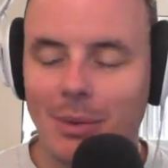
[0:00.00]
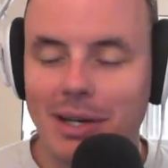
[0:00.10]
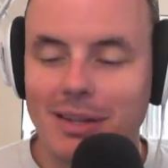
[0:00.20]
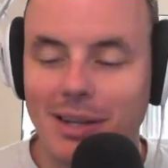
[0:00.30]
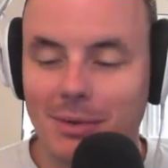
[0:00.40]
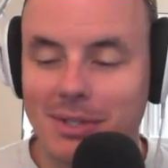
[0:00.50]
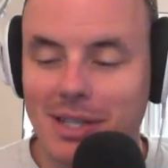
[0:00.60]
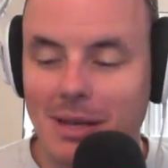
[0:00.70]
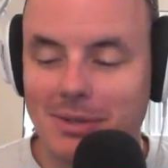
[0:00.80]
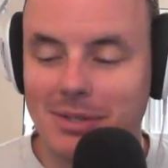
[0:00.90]
went in there
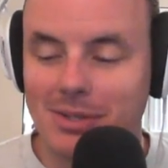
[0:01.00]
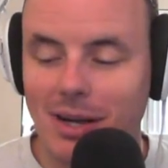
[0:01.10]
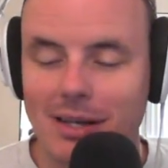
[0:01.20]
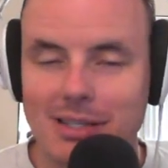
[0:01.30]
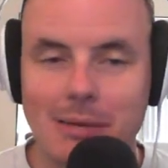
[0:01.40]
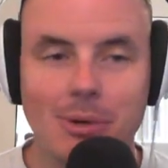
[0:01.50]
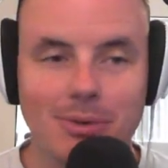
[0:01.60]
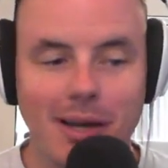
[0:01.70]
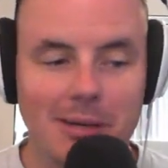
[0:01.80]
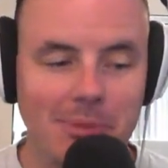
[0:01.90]
one time to try to
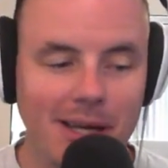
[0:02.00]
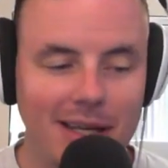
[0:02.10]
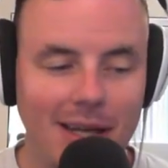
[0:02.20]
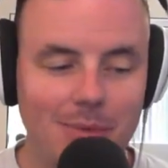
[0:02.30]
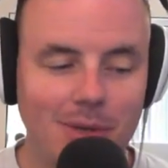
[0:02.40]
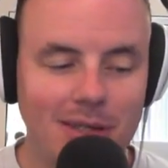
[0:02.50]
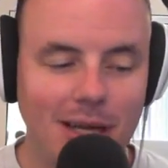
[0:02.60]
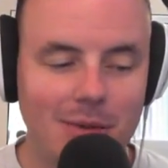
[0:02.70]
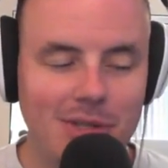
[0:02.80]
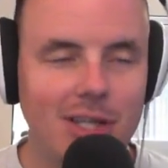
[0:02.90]
demo ride a bike, and one
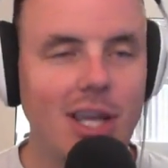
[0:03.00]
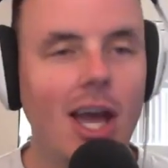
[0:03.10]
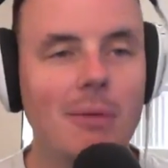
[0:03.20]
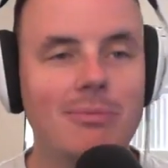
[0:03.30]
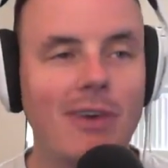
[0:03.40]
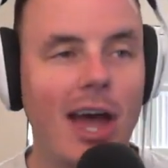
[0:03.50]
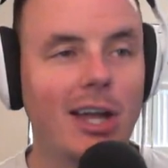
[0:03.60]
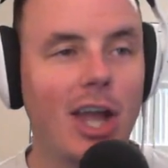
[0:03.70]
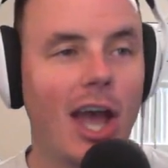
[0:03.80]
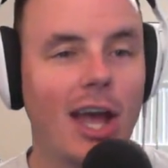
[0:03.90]
guy was like, "Yeah, I'm Fat
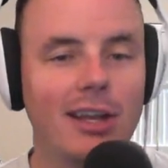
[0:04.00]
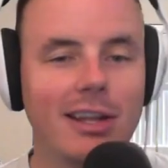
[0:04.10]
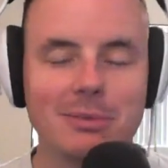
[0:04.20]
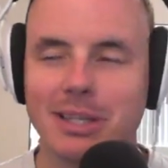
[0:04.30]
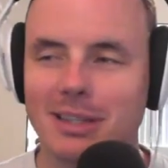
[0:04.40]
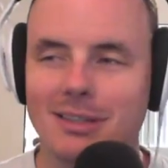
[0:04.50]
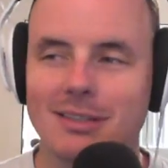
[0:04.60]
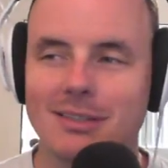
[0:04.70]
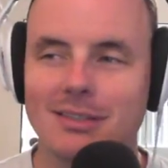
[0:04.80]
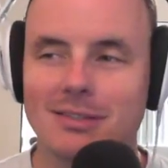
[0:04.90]
Cat," and I'm like,
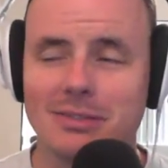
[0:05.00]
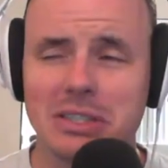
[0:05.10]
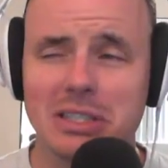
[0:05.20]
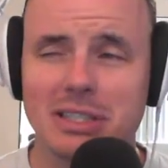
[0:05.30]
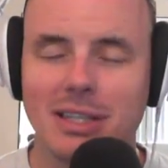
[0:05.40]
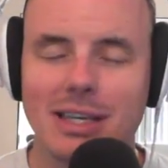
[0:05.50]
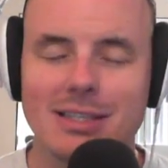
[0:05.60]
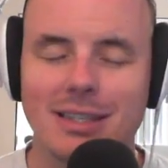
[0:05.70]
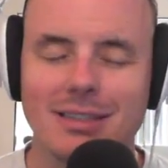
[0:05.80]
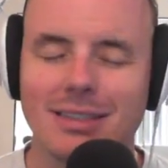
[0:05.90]
"Really?" And
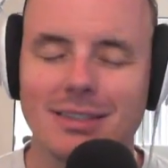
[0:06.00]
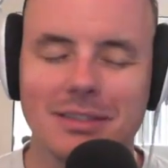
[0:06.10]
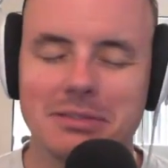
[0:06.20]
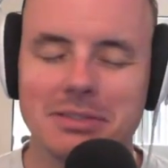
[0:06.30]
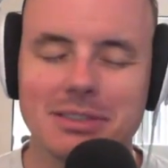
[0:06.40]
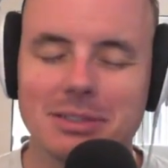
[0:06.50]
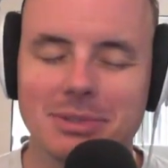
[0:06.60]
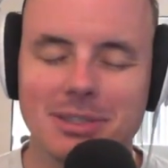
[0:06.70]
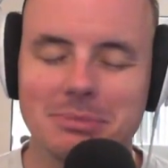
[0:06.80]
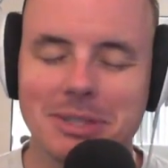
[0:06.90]
he's like, "No, not
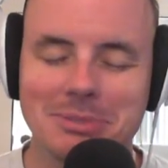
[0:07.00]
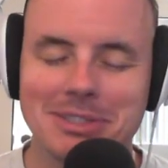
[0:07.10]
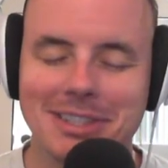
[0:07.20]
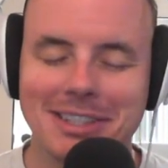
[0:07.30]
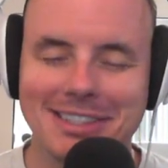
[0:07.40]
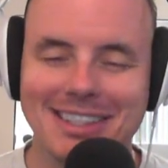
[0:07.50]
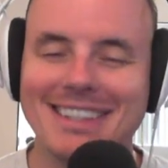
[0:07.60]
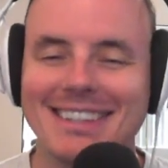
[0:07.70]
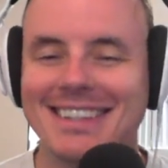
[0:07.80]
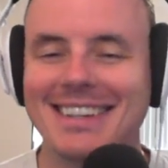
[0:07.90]
really, but they make me say
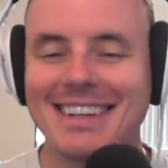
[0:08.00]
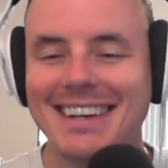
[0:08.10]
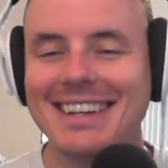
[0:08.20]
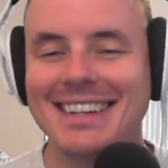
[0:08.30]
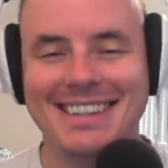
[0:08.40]
it."